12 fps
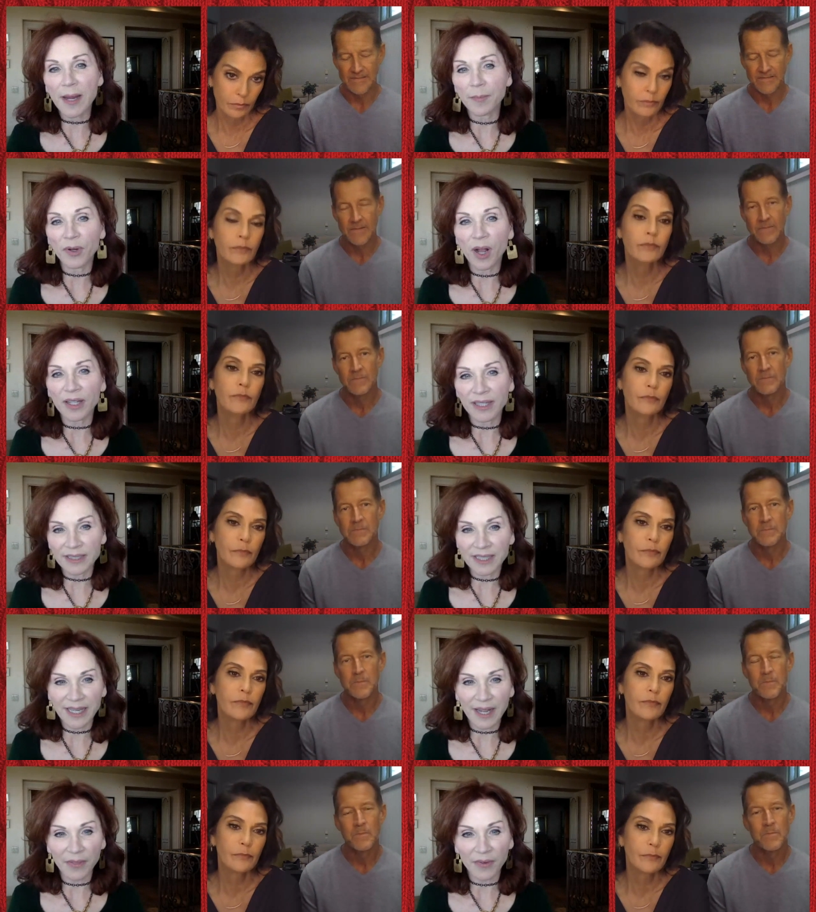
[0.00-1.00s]
Speaker 1: only time we all
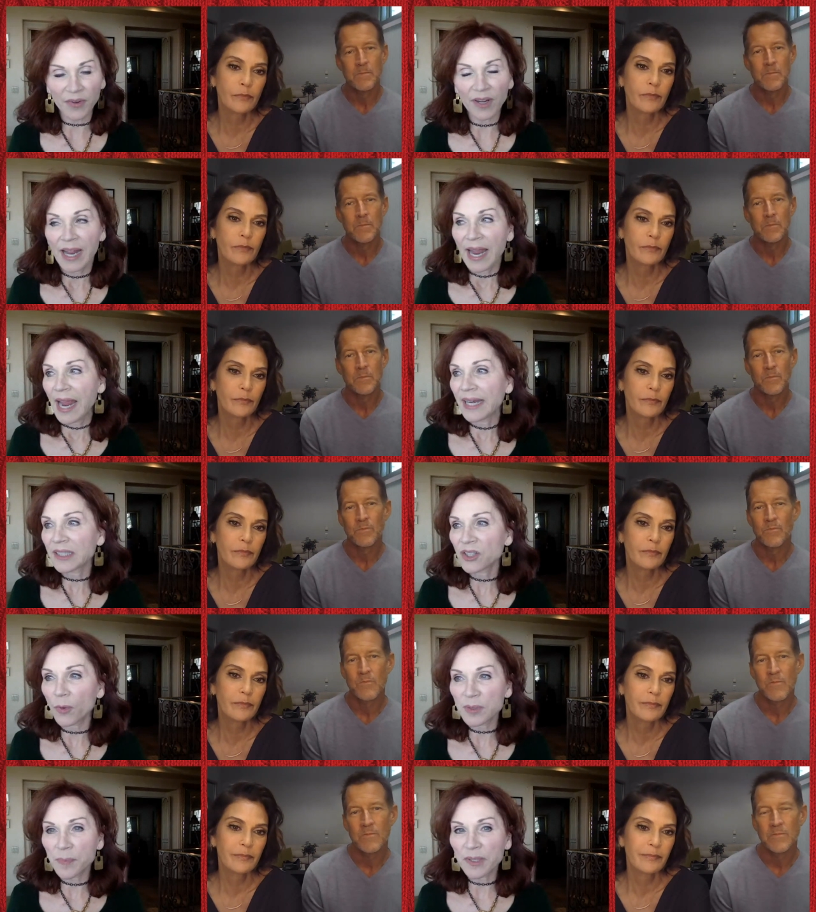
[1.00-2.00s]
get together. And
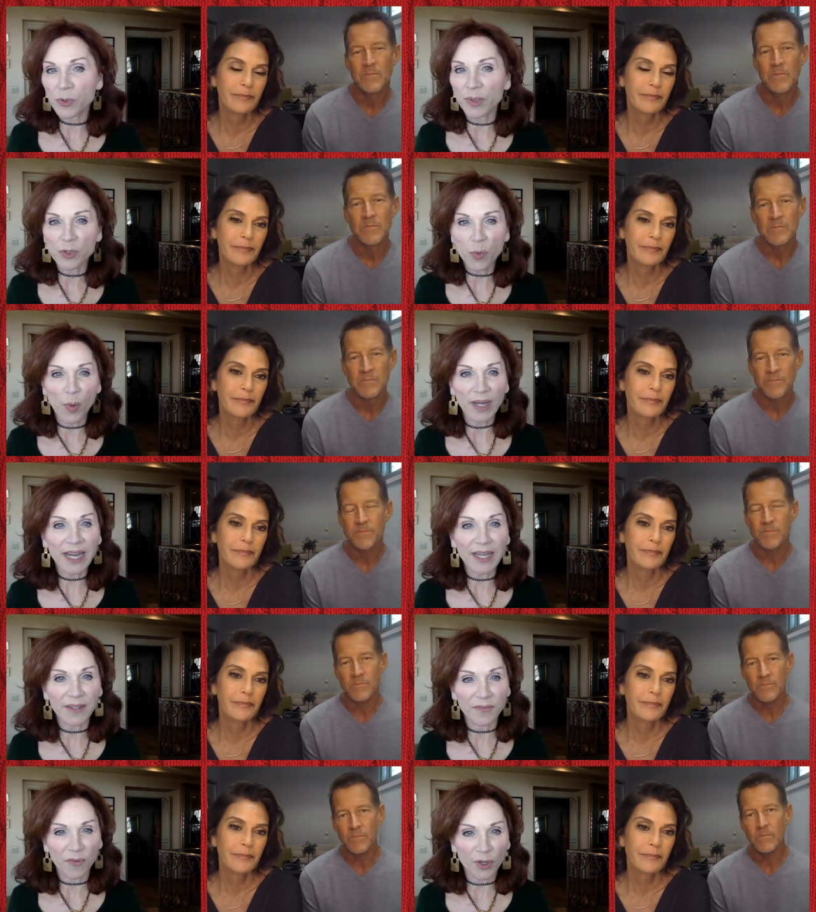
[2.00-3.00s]
it's always between
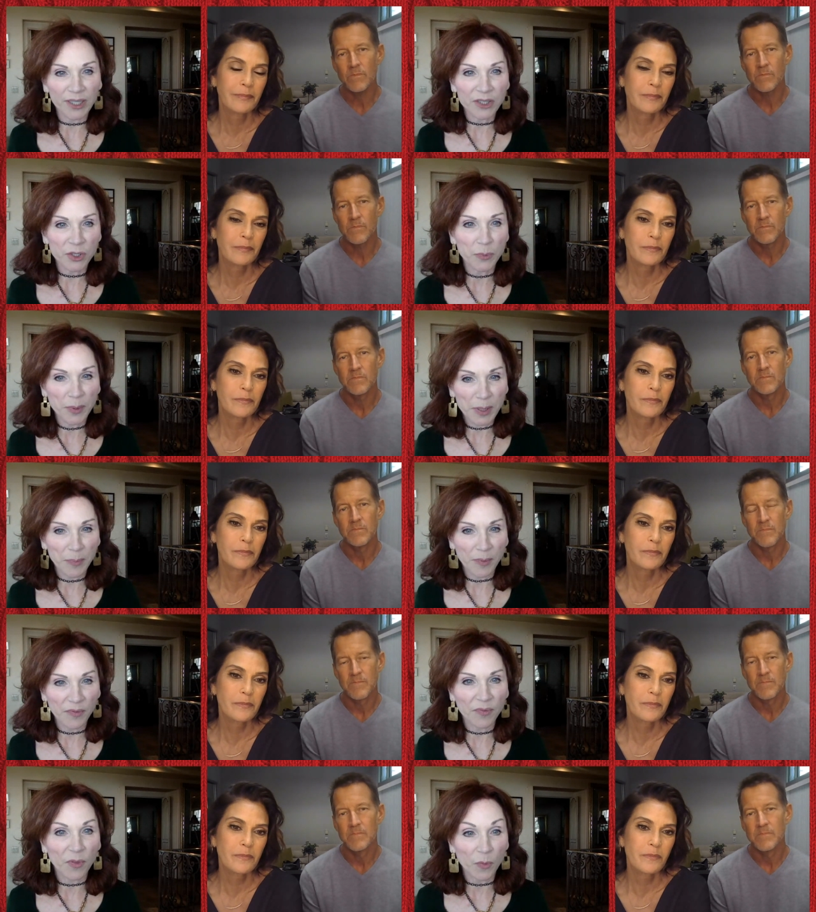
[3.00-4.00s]
28 and 42
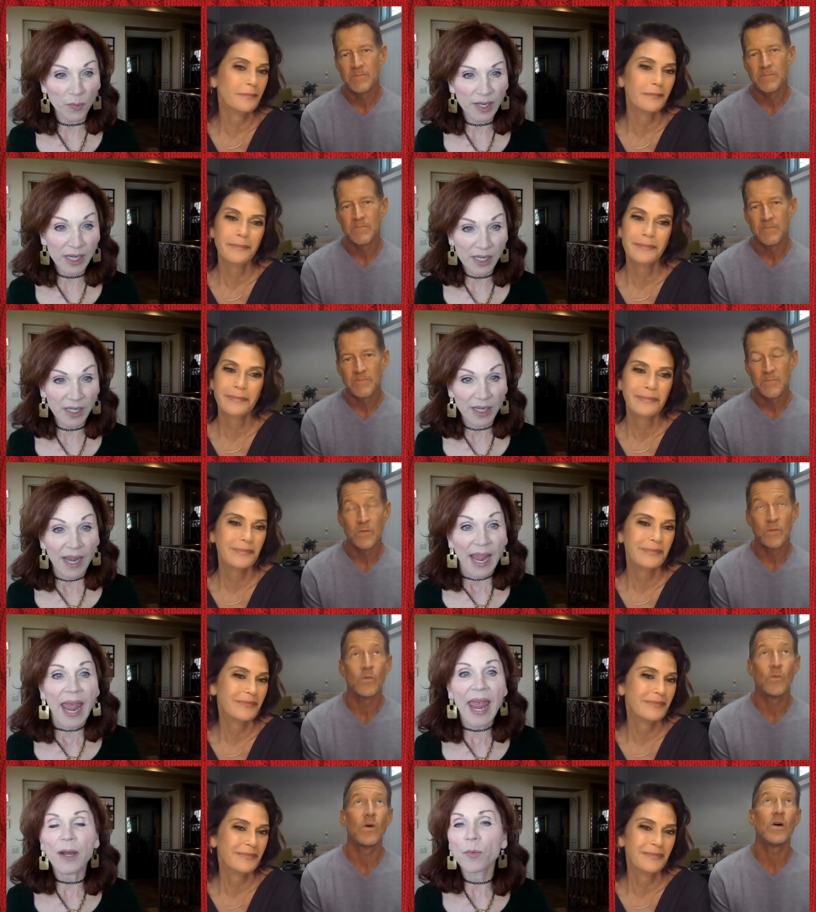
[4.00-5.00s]
people for the week
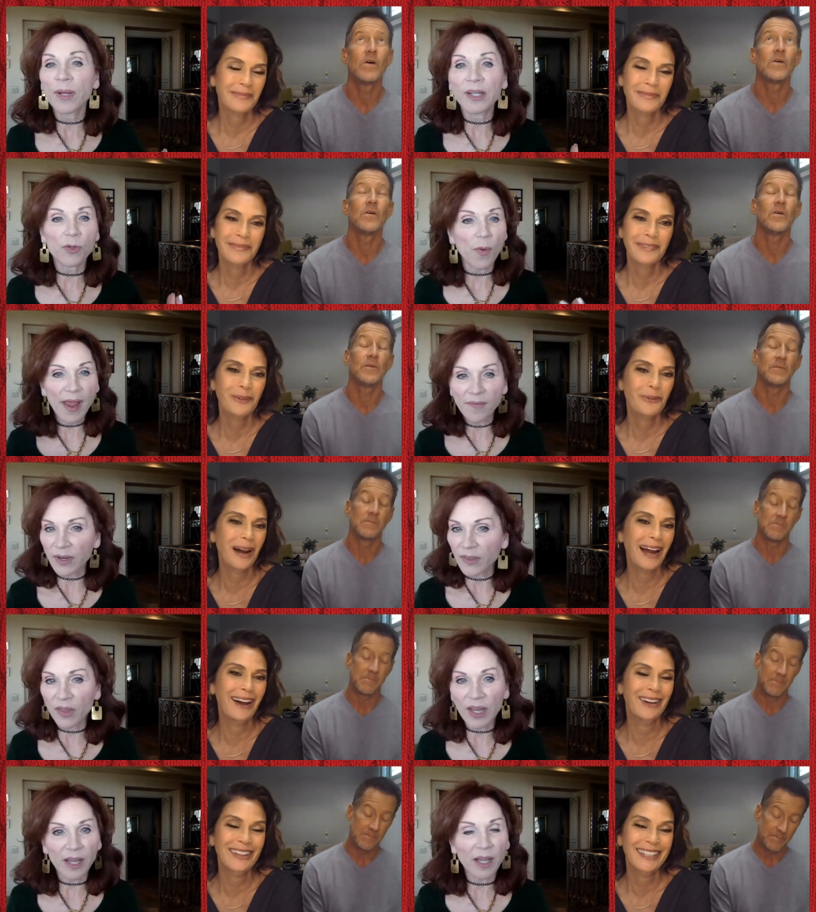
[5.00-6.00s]
and Whoa. we do
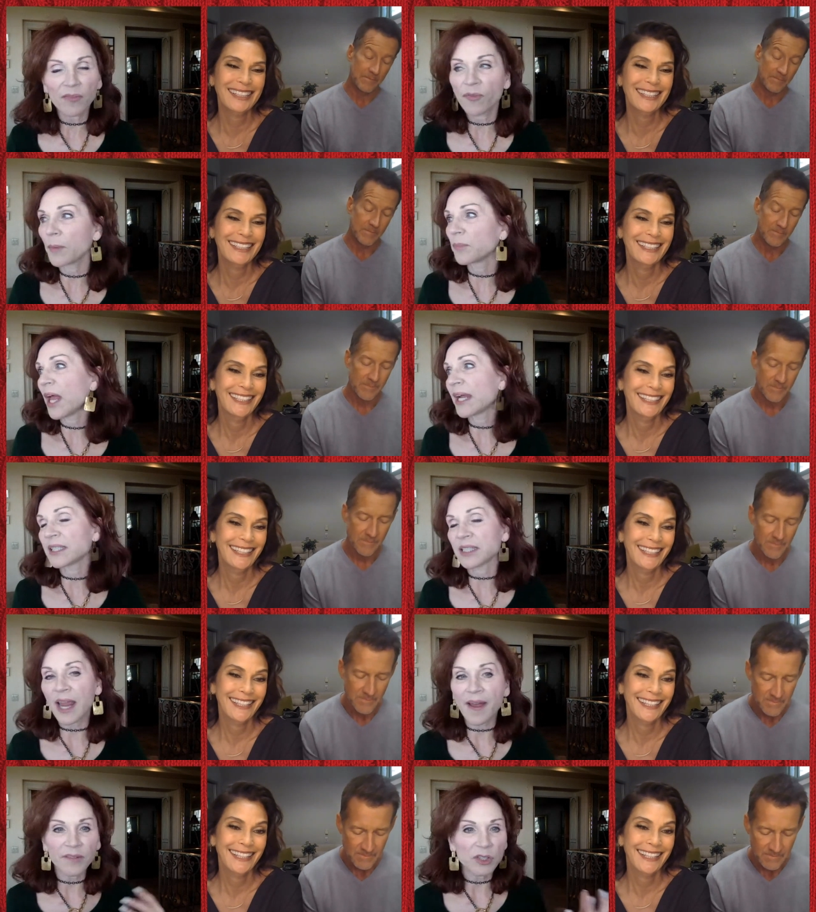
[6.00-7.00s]
everything from
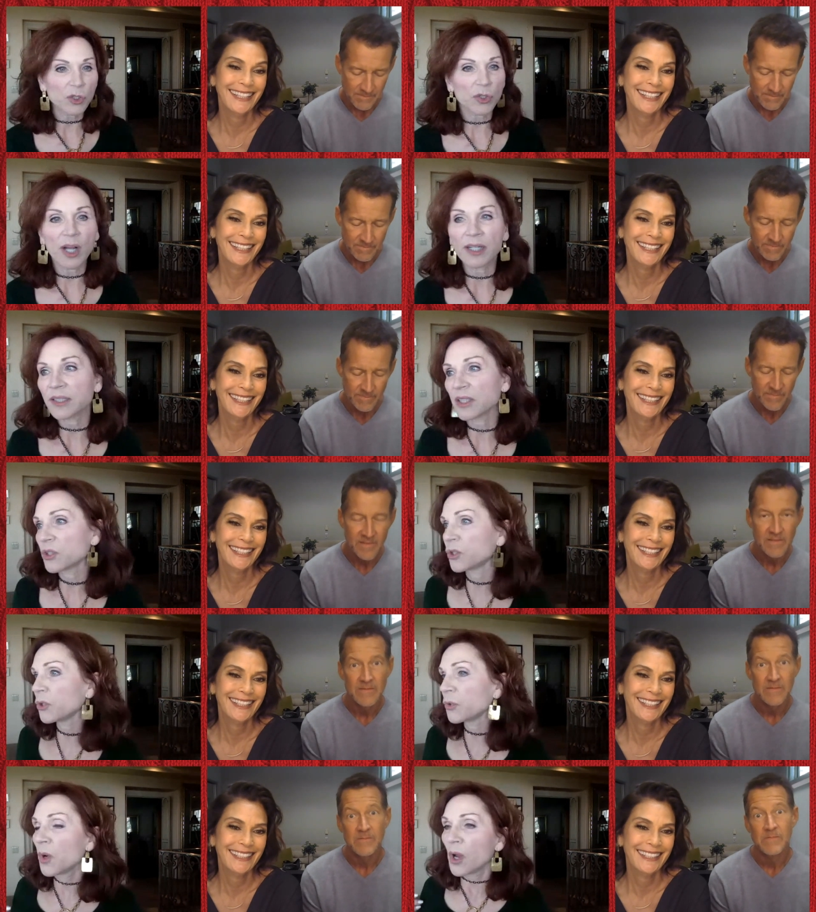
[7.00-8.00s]
like scavenger
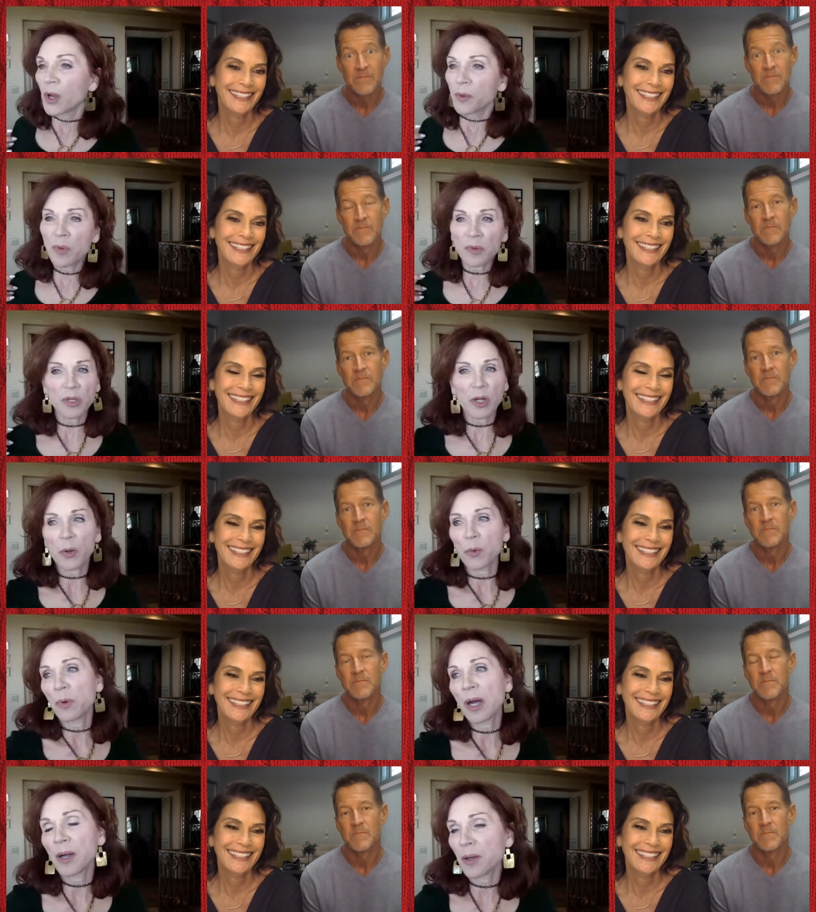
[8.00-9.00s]
hunts to you
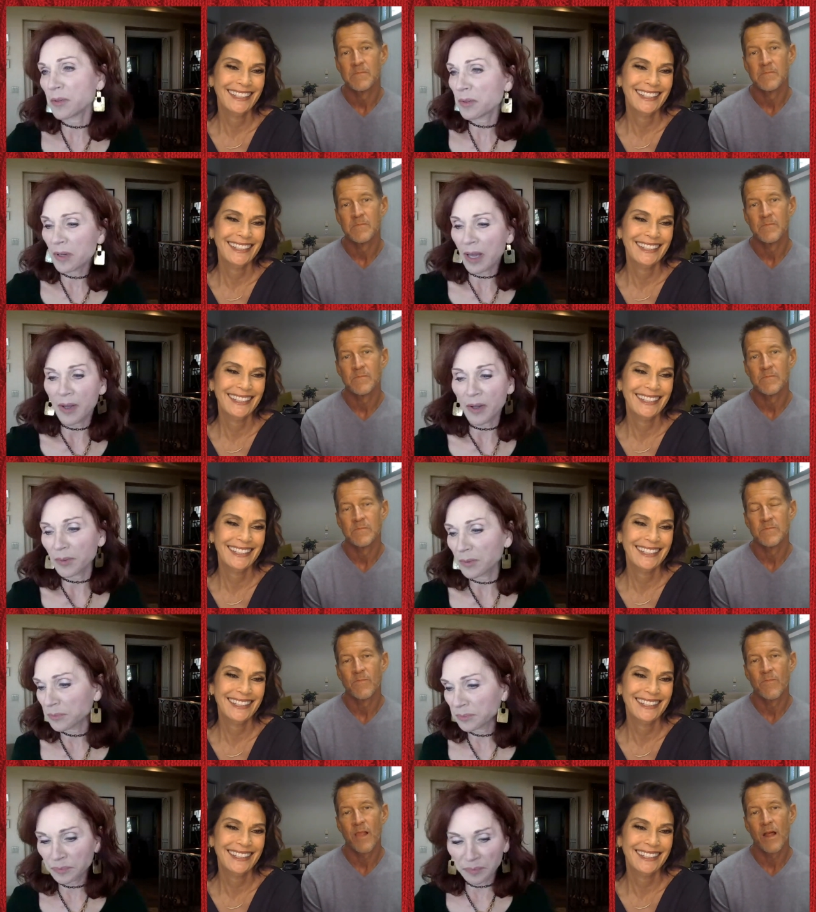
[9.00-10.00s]
know uh, uh,
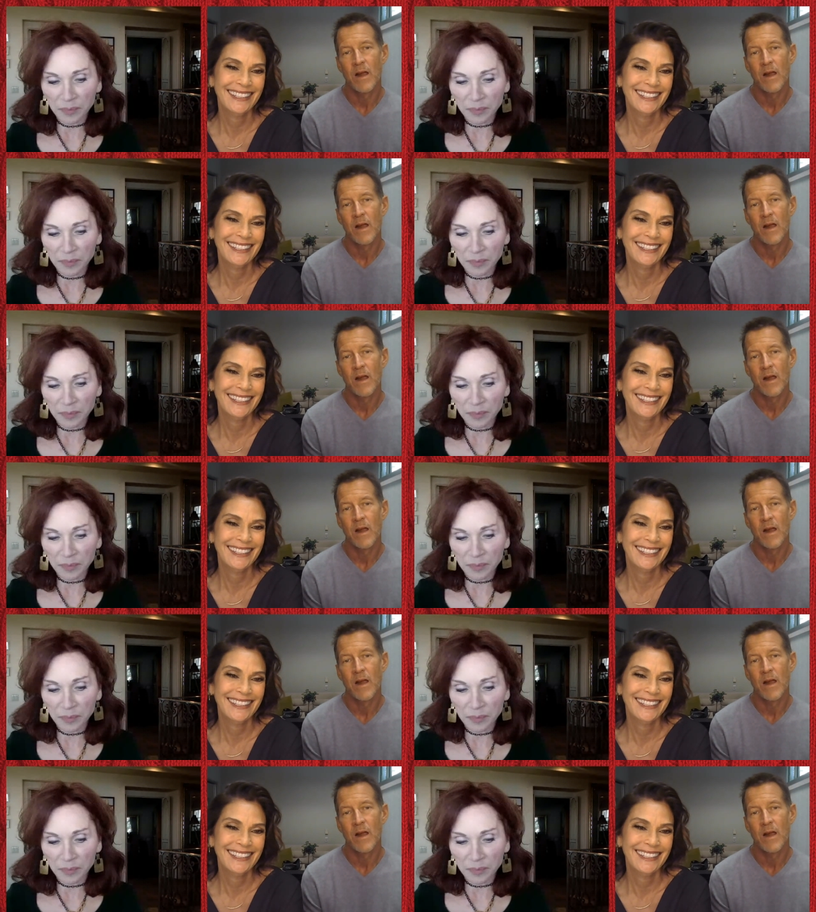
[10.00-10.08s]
